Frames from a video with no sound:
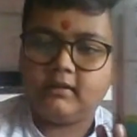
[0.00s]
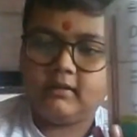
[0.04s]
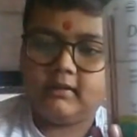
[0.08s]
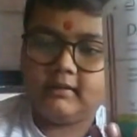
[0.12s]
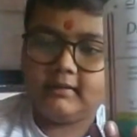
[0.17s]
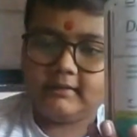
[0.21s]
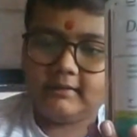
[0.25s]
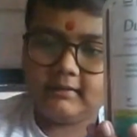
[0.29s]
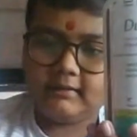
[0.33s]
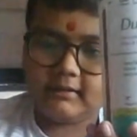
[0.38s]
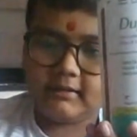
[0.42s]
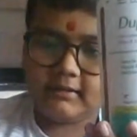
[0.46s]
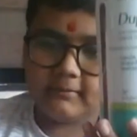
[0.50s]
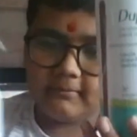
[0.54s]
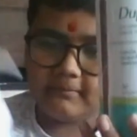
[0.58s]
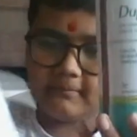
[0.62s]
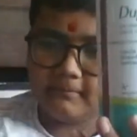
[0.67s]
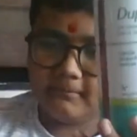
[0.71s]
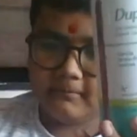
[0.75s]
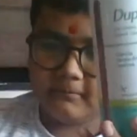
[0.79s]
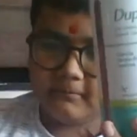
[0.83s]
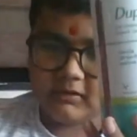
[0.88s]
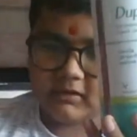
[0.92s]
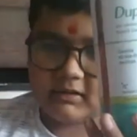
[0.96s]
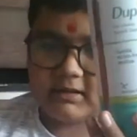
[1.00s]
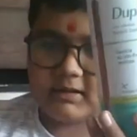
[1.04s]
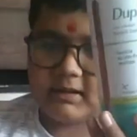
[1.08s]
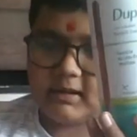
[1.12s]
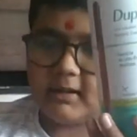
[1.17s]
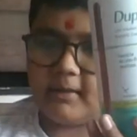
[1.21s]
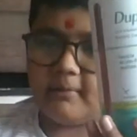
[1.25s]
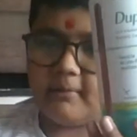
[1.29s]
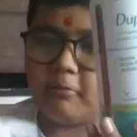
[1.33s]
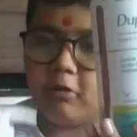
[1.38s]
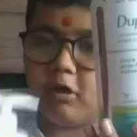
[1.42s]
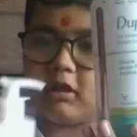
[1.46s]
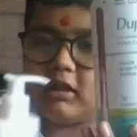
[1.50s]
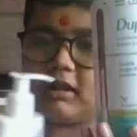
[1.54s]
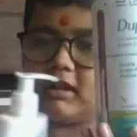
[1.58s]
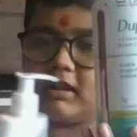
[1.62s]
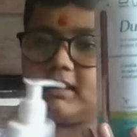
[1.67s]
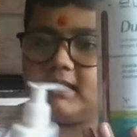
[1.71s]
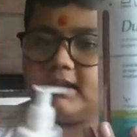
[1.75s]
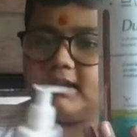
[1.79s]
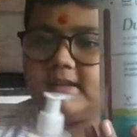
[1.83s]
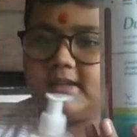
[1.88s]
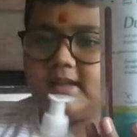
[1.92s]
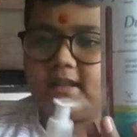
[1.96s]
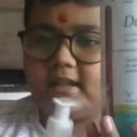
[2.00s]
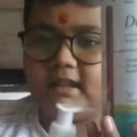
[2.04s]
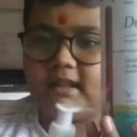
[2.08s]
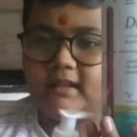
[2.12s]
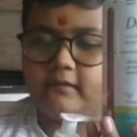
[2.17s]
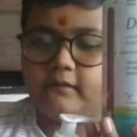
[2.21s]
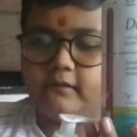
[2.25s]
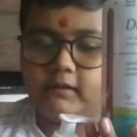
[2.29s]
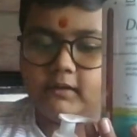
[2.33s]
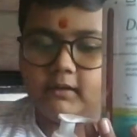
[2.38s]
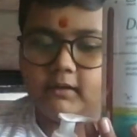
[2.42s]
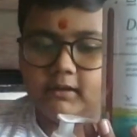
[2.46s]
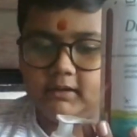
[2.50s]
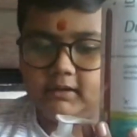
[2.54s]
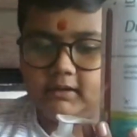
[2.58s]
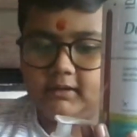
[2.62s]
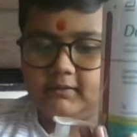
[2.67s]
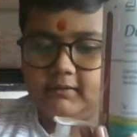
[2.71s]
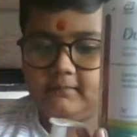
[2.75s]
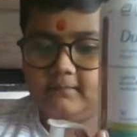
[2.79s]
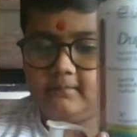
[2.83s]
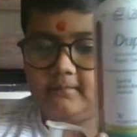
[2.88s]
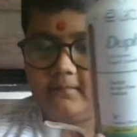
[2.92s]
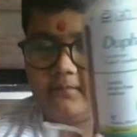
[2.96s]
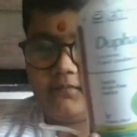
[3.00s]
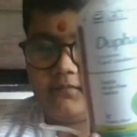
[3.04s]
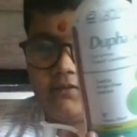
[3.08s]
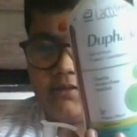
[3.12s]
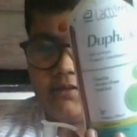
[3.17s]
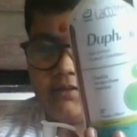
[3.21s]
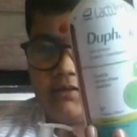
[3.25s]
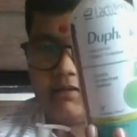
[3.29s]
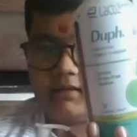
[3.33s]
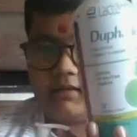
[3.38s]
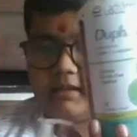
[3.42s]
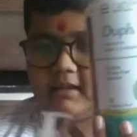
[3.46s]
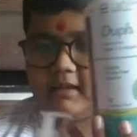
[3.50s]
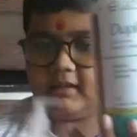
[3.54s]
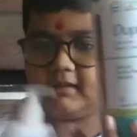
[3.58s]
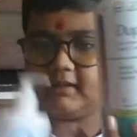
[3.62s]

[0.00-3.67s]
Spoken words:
The syrup bottle is heavier than